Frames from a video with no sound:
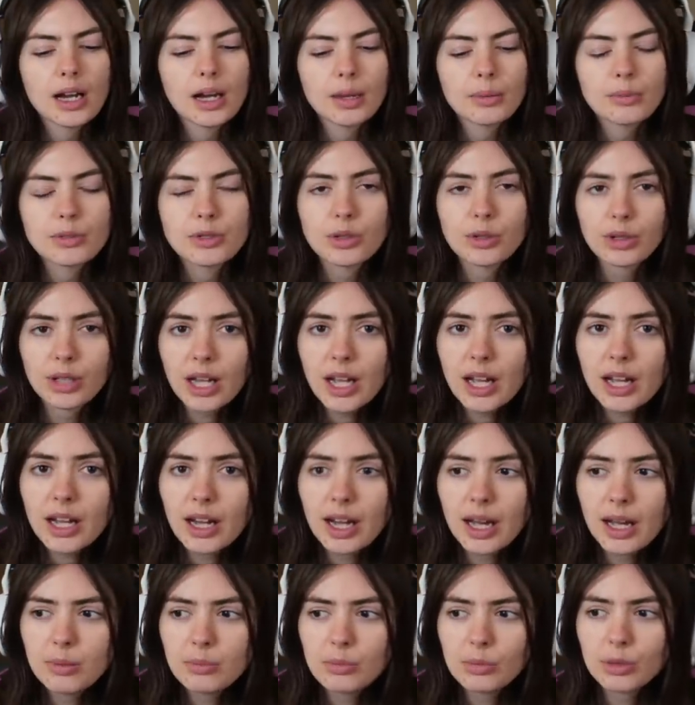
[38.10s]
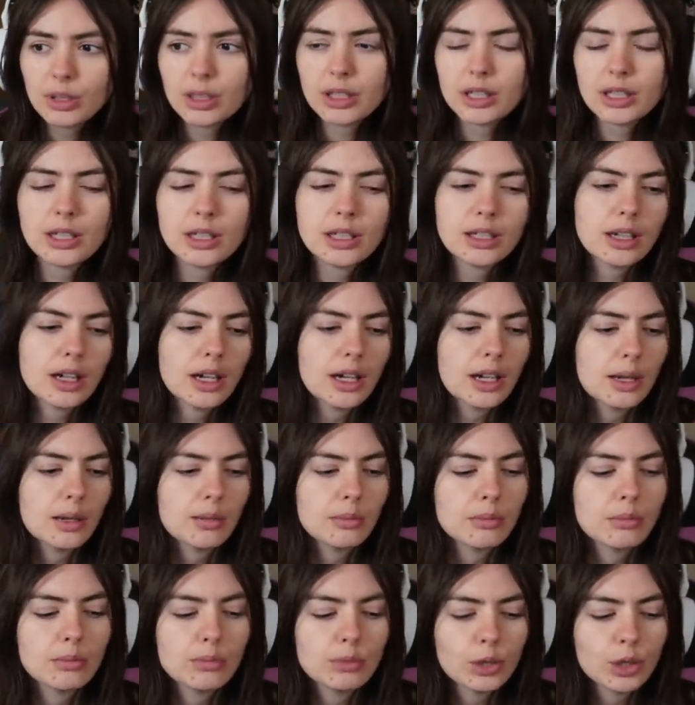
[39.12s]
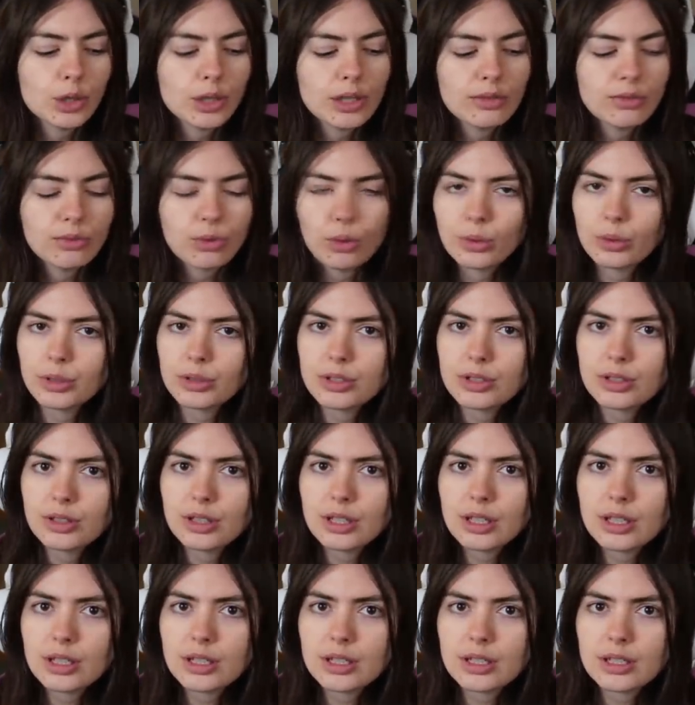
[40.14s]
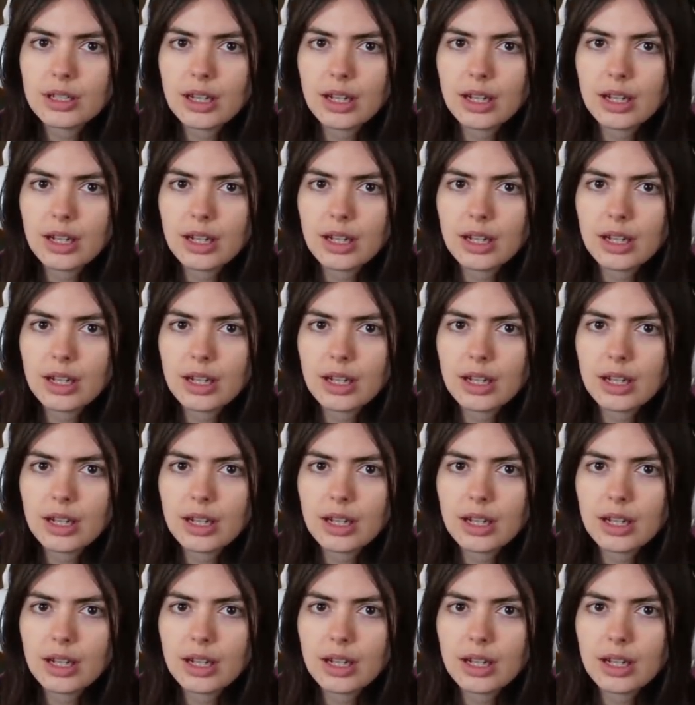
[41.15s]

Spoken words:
so yeah, I'm really looking forward to this.